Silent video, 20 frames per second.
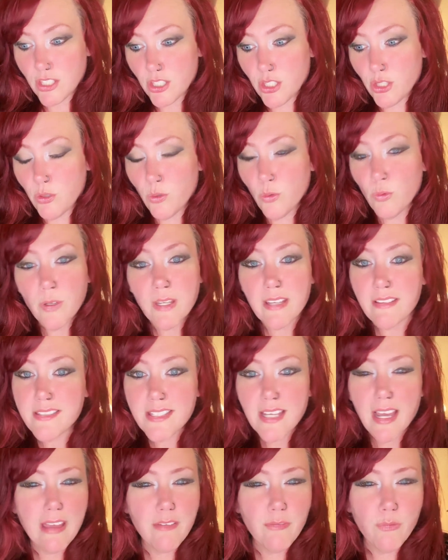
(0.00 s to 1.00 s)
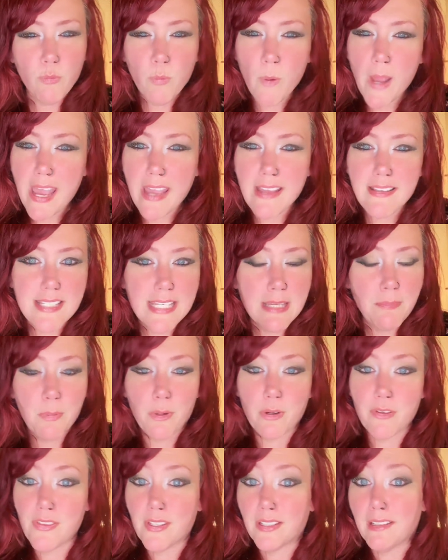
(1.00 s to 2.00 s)
and you can dive
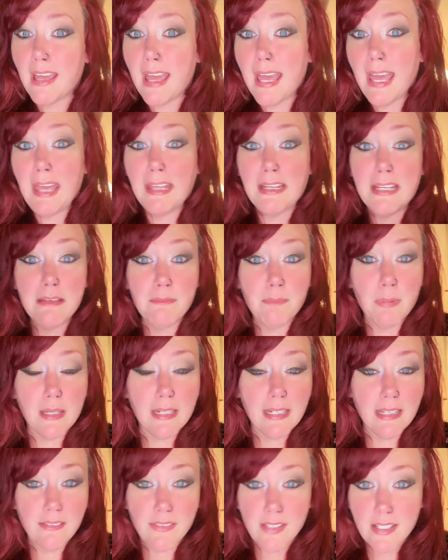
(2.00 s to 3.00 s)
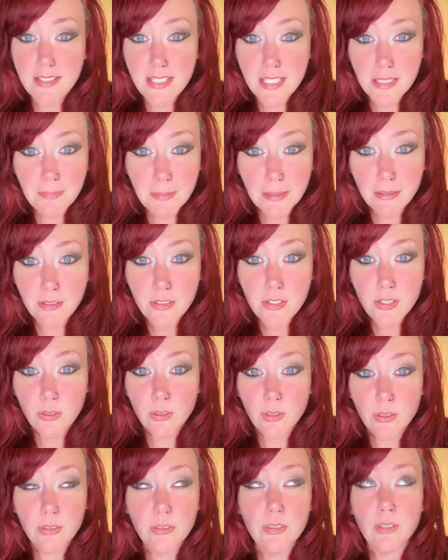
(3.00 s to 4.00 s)
way deeper than anybody that's
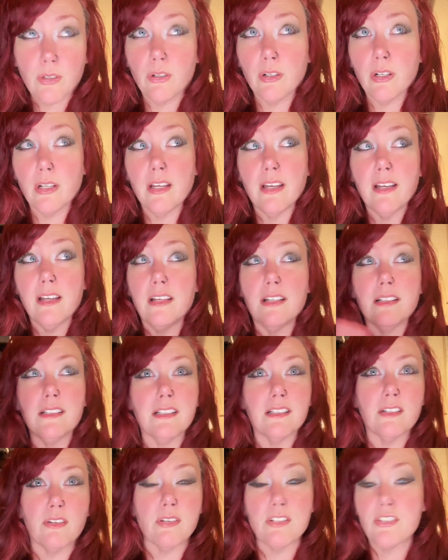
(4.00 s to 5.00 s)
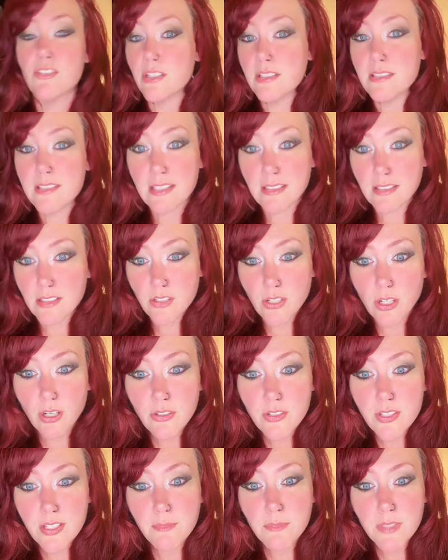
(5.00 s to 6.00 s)
spiritual or Christians
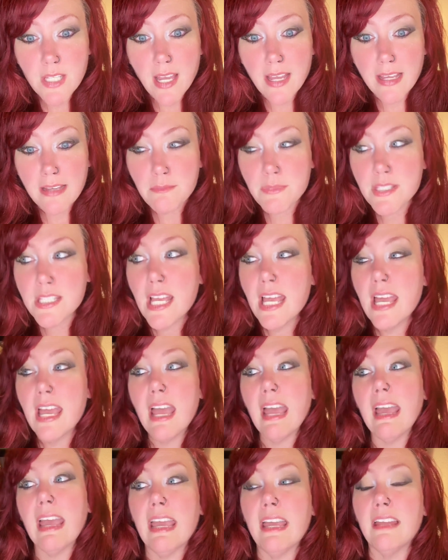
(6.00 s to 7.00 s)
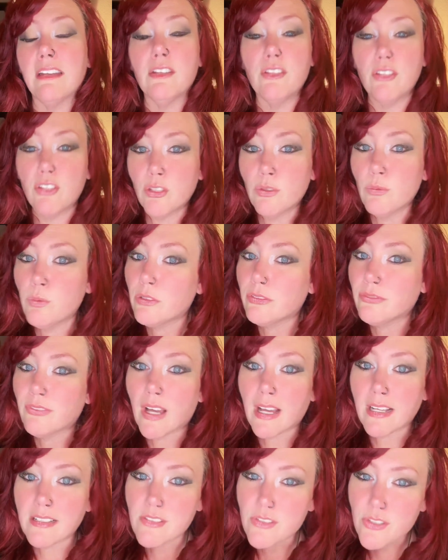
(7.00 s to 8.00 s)
in the church sometimes, and
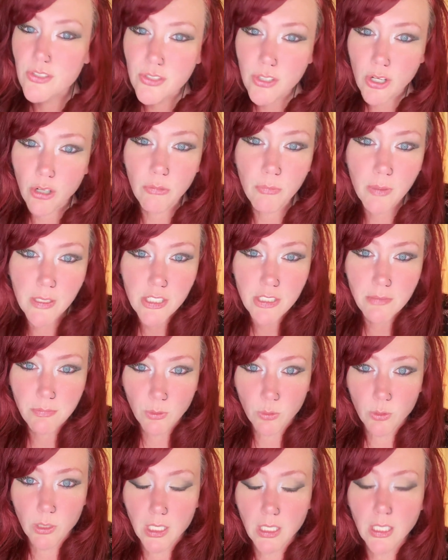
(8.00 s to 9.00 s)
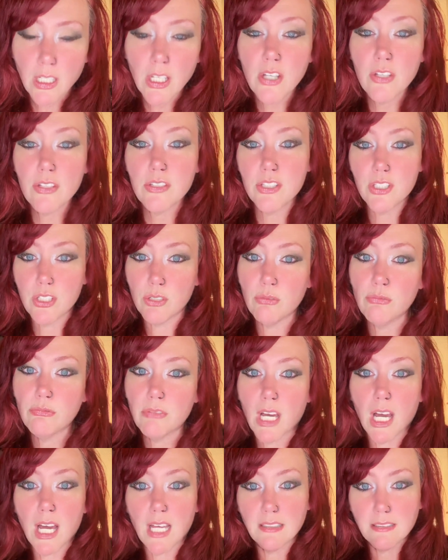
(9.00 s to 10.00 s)
you will find so much more.
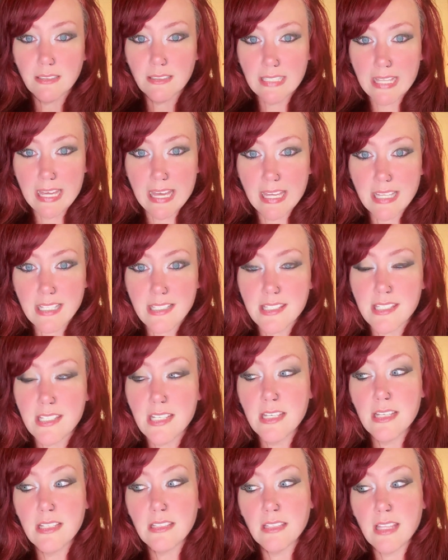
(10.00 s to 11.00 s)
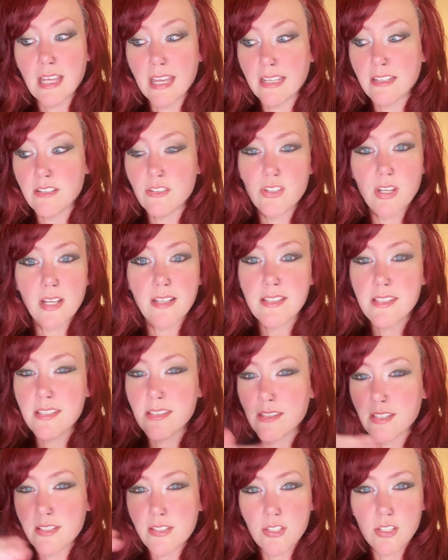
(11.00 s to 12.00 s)
Do not let like
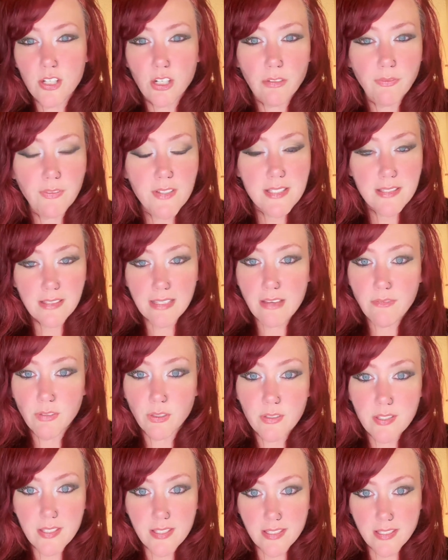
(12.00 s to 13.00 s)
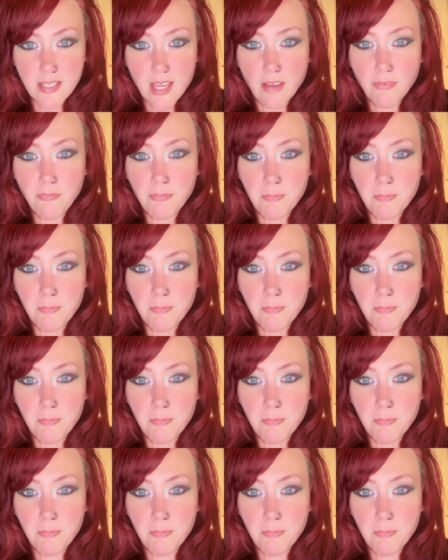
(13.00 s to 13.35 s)
just the surface level